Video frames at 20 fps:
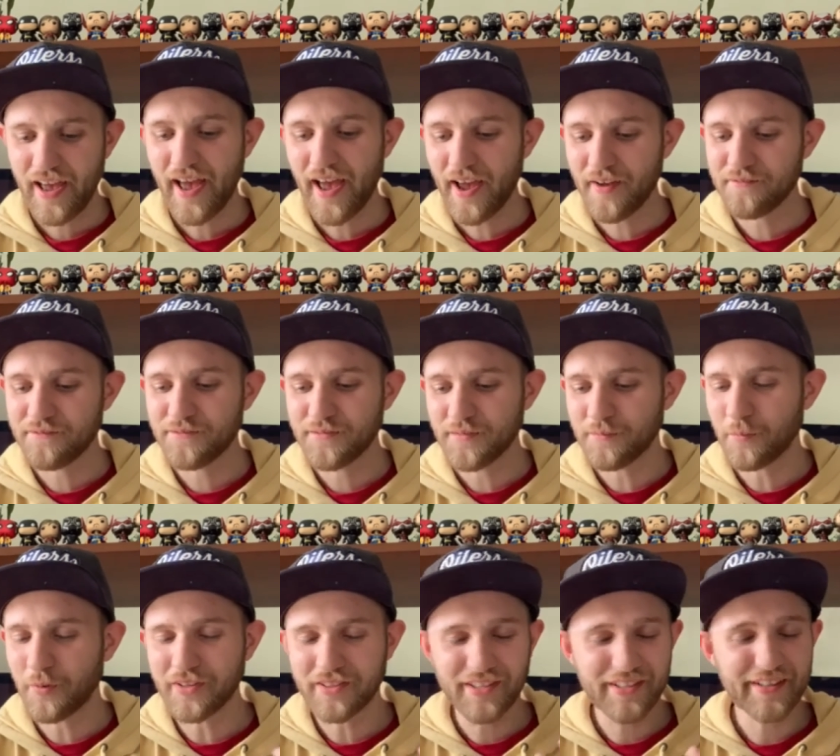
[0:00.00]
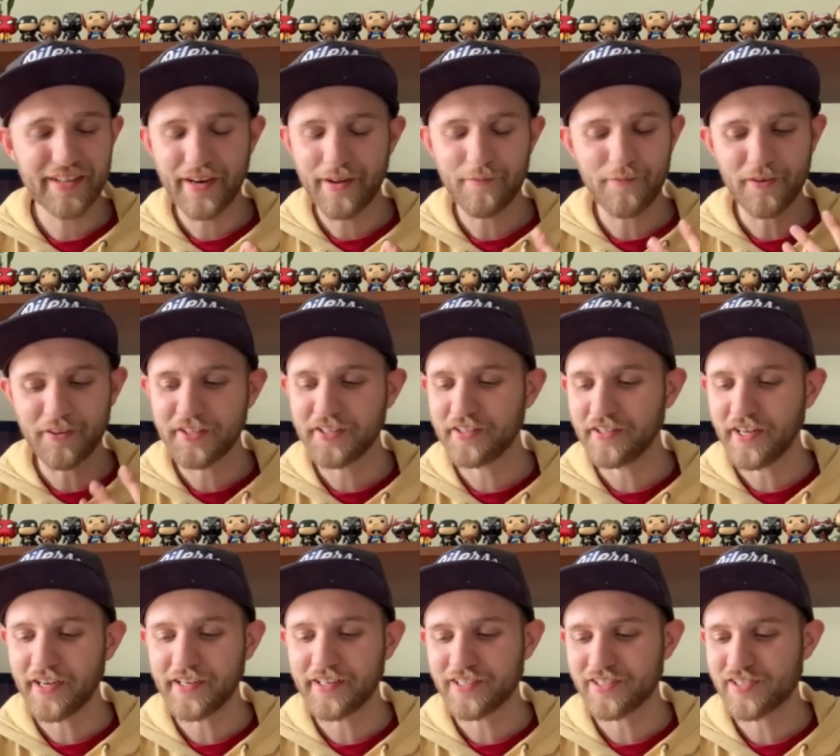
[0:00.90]
I one thing that I really
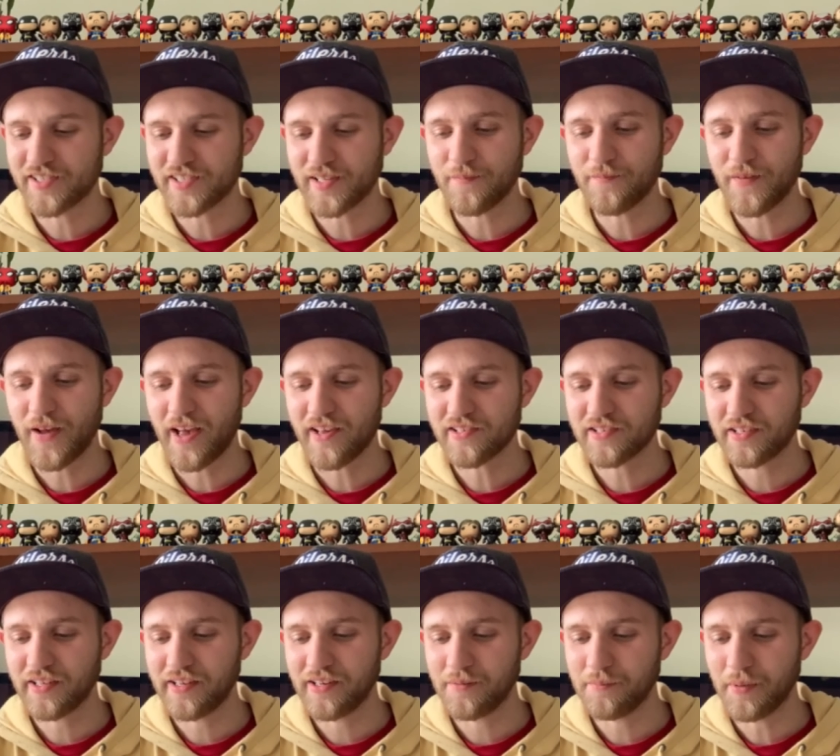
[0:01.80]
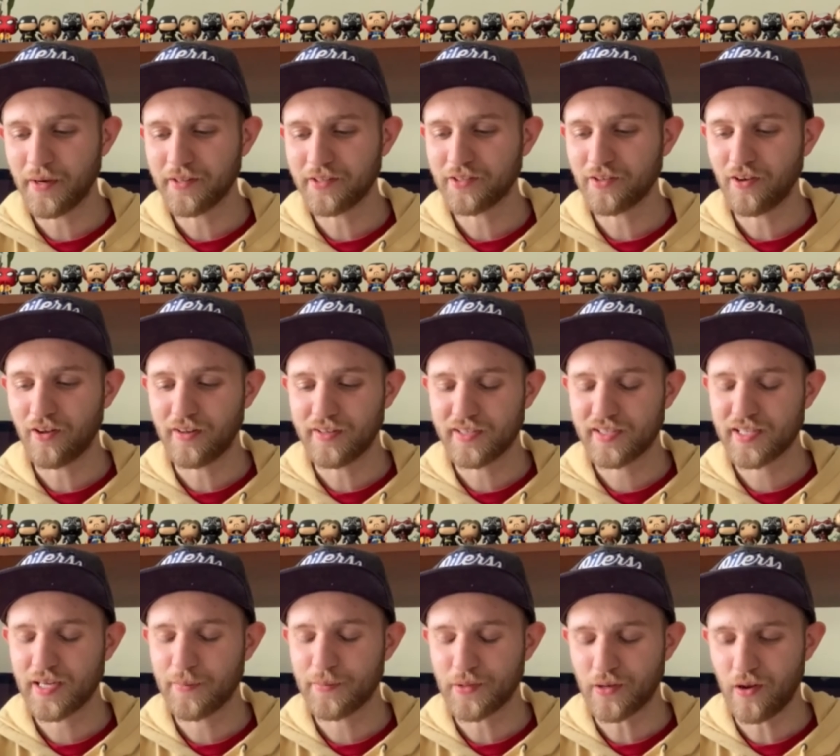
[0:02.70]
like is just I'm fascinated by the
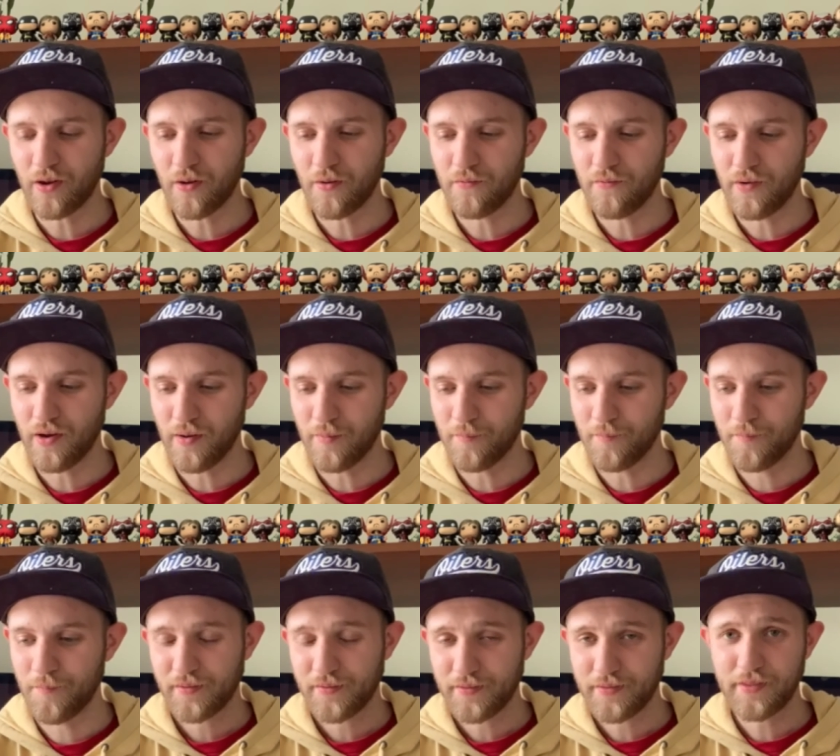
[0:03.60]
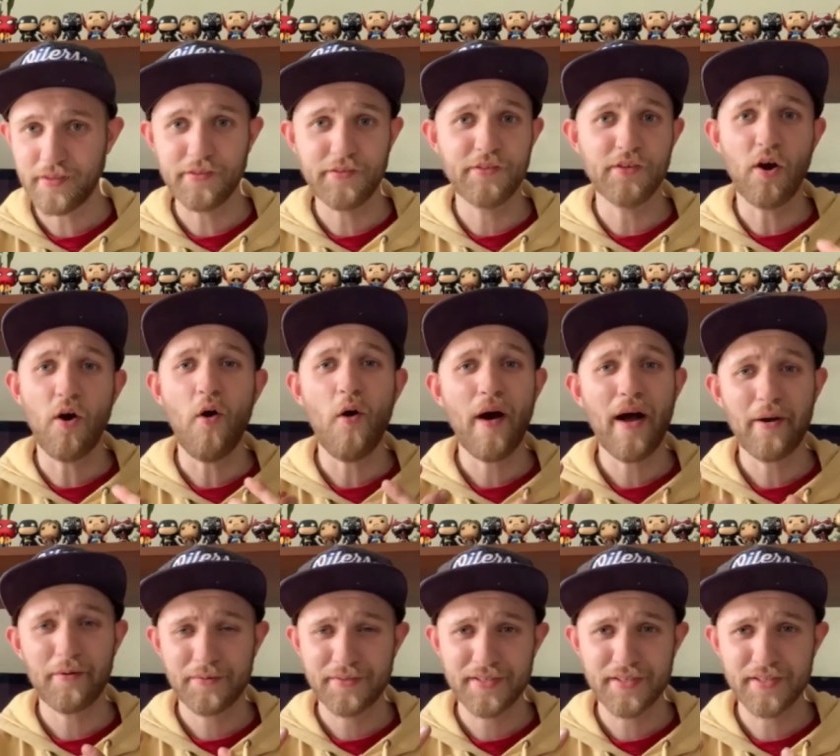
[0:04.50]
concept of um, the
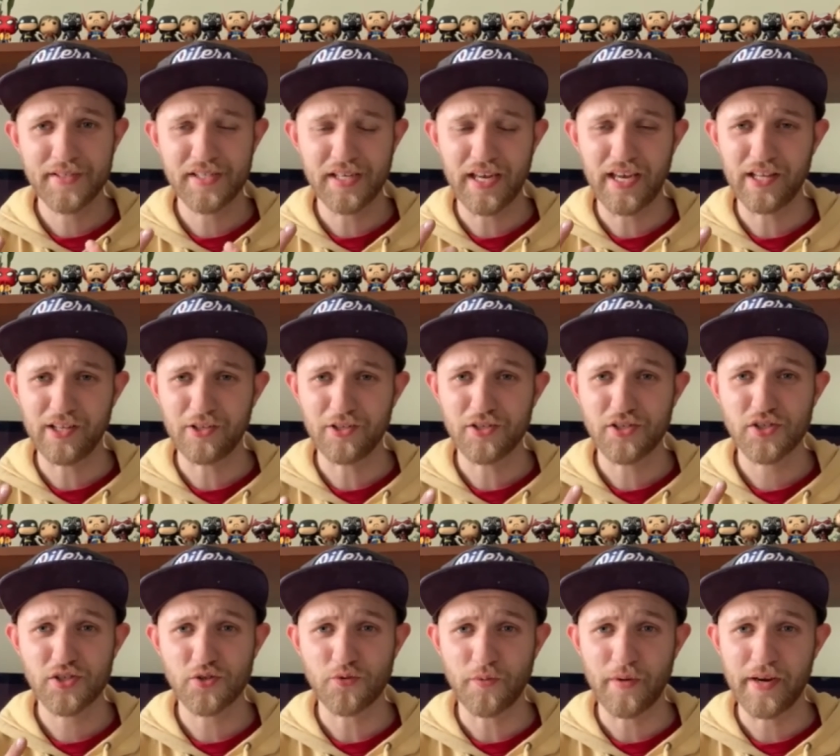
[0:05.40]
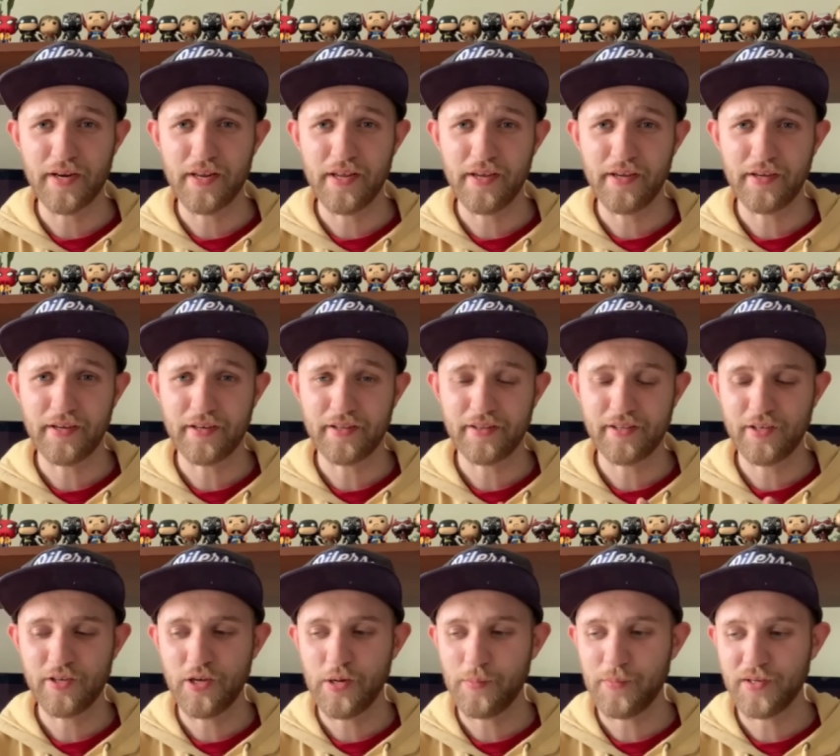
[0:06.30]
dollhouses illustrating the
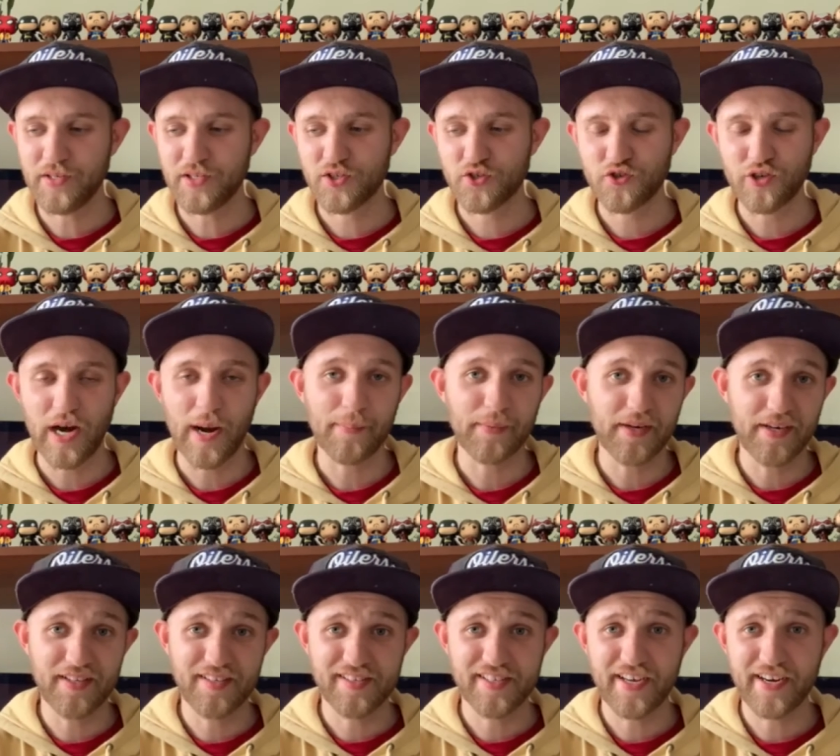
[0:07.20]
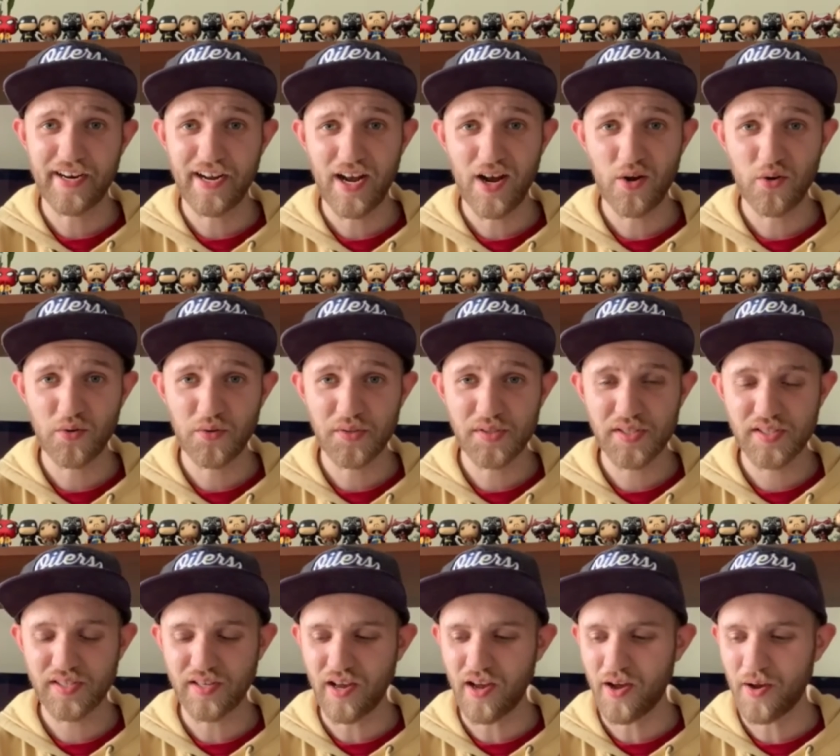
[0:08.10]
humans trapped inside a
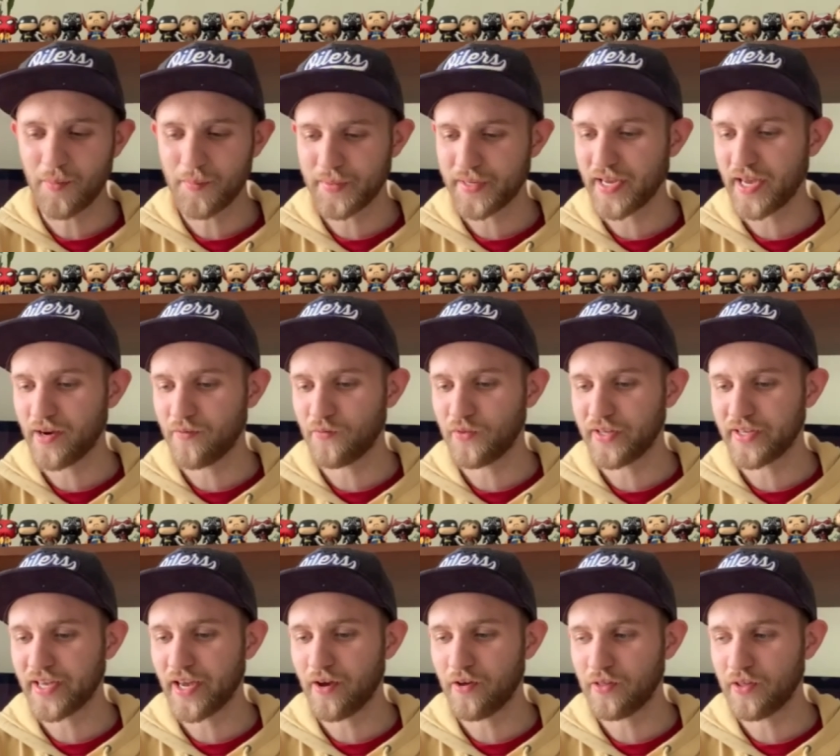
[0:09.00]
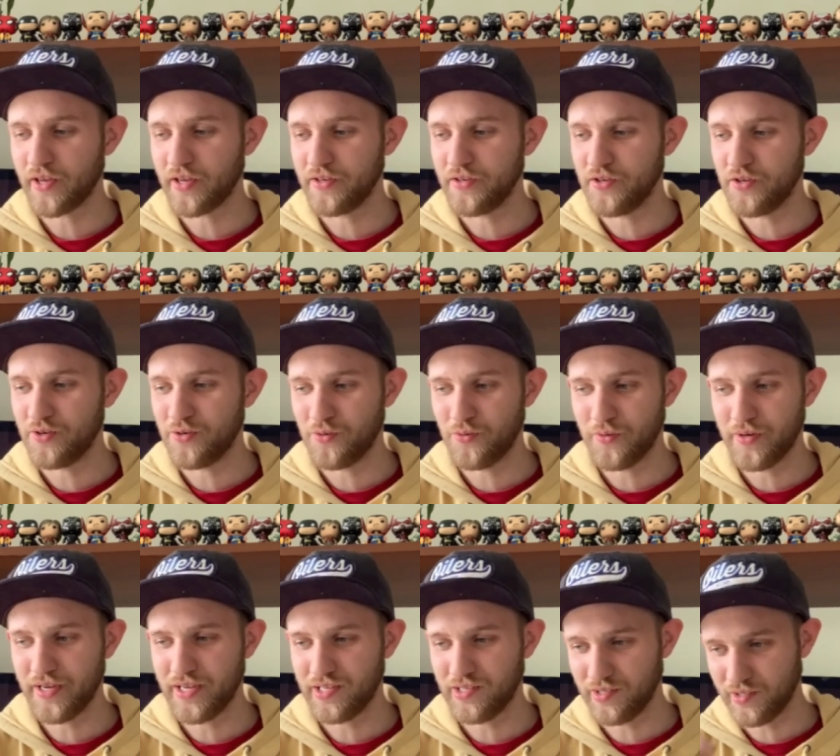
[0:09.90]
house, um, kind of like how they do
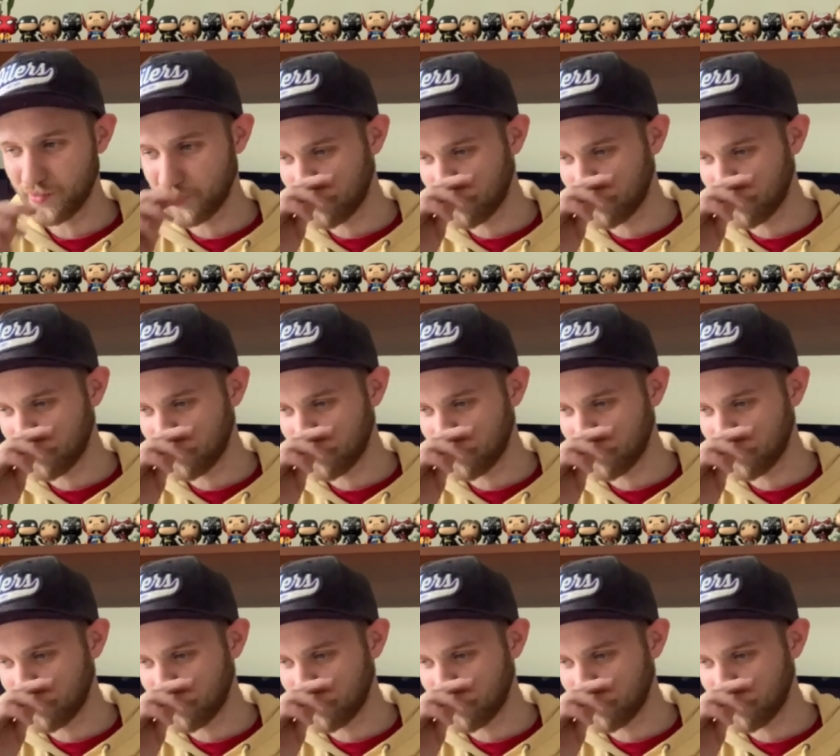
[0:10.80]
in